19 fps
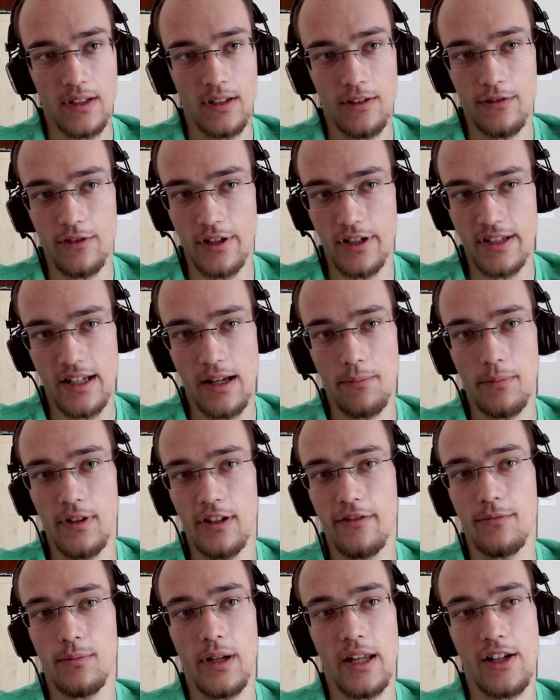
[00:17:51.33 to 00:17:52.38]
For example,
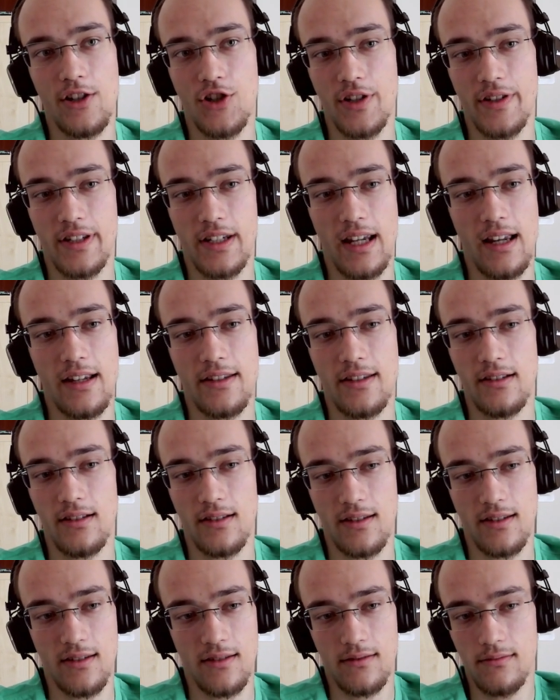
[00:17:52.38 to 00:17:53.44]
if black just
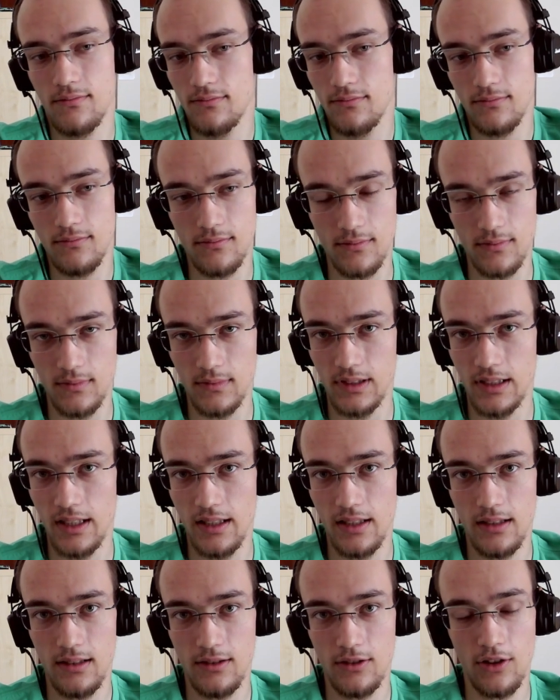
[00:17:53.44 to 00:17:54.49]
castles,
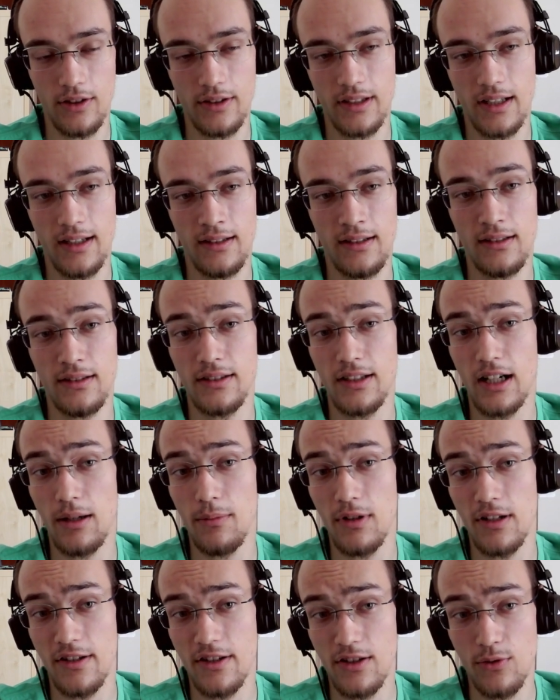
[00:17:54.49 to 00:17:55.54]
they don't get in
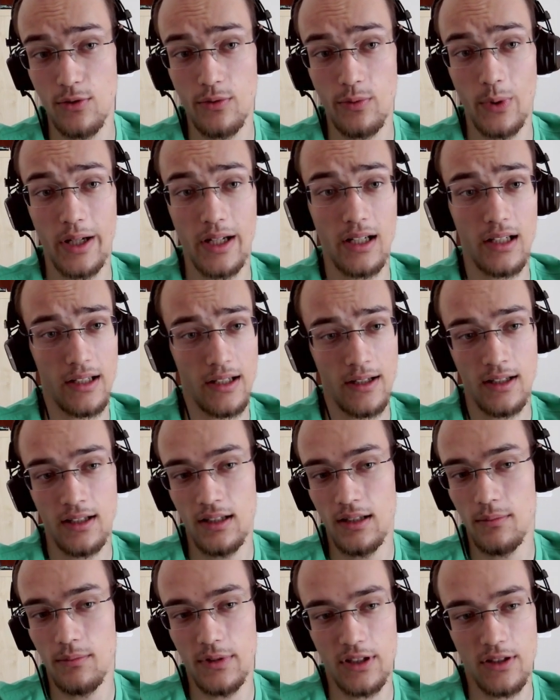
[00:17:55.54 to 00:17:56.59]
trouble so quickly,
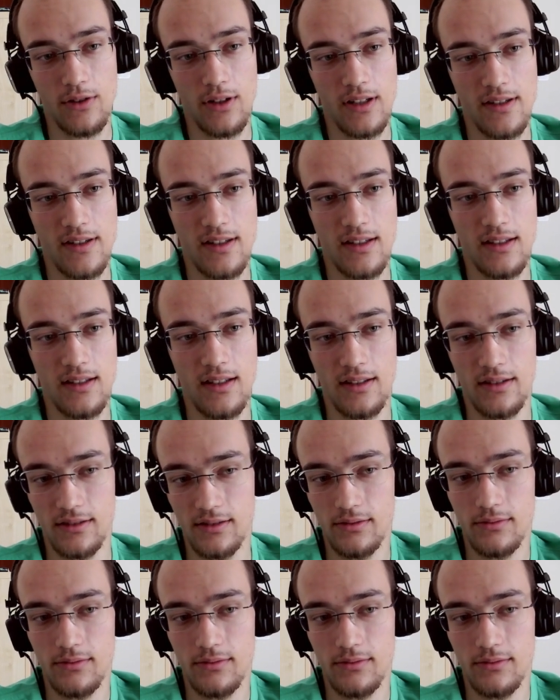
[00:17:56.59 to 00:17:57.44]
but you can see that